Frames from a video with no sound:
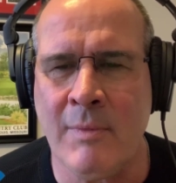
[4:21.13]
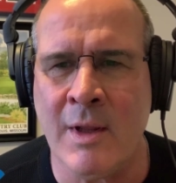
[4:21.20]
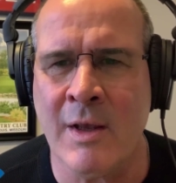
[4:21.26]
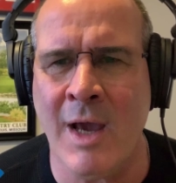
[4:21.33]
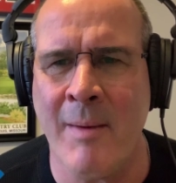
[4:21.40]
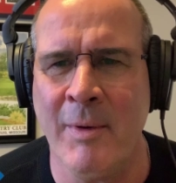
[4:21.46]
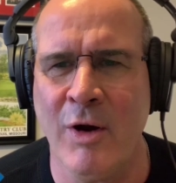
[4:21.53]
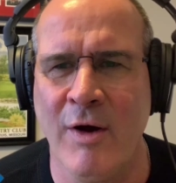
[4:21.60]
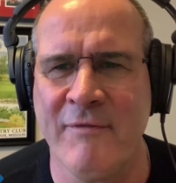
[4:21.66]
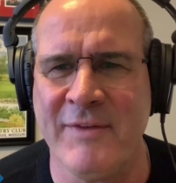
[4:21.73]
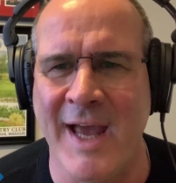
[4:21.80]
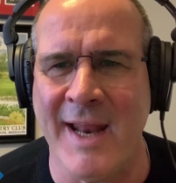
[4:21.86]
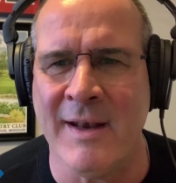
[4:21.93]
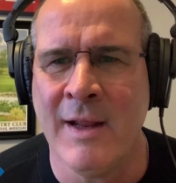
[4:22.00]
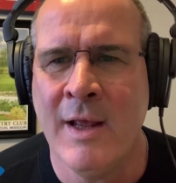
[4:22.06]
Coming off
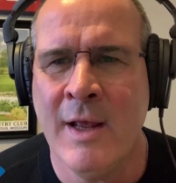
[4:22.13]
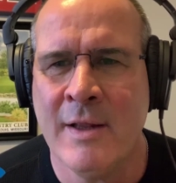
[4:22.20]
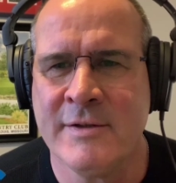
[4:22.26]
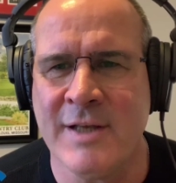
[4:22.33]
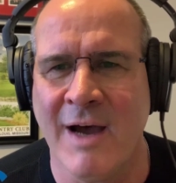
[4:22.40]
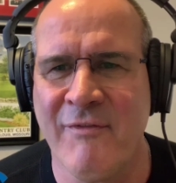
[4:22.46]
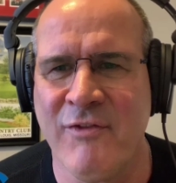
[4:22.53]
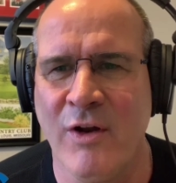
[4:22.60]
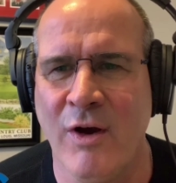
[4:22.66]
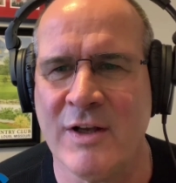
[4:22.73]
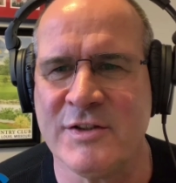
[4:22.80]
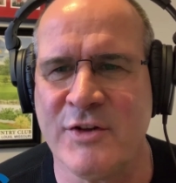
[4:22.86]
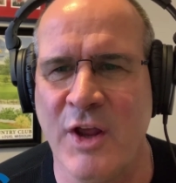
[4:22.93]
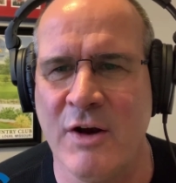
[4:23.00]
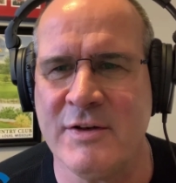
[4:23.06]
that tough
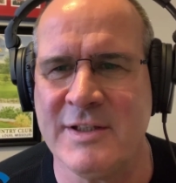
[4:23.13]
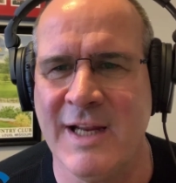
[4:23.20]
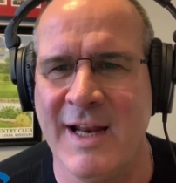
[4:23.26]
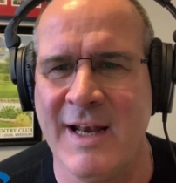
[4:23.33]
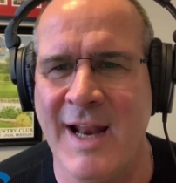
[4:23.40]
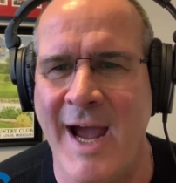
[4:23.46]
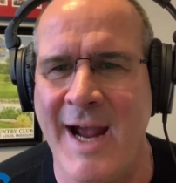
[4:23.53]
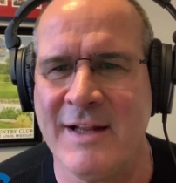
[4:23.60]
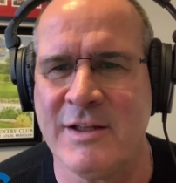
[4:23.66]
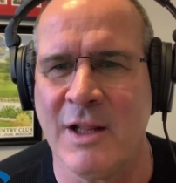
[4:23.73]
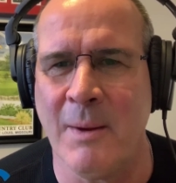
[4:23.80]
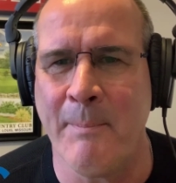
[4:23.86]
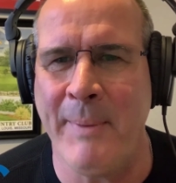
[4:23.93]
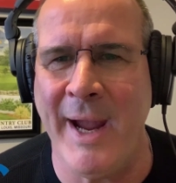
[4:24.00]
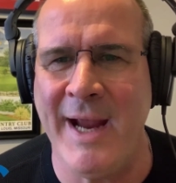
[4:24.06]
loss 13-9 to
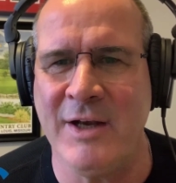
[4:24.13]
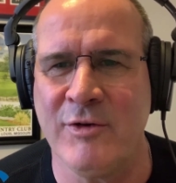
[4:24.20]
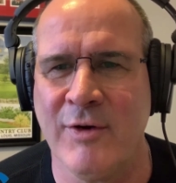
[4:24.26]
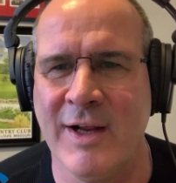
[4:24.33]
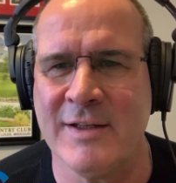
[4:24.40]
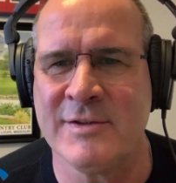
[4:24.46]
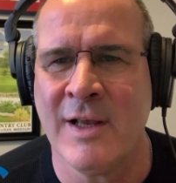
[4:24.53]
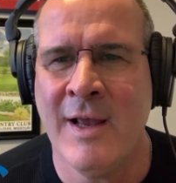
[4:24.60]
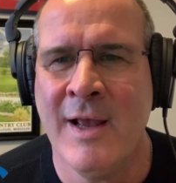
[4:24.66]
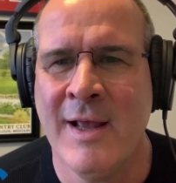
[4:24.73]
the Patriots.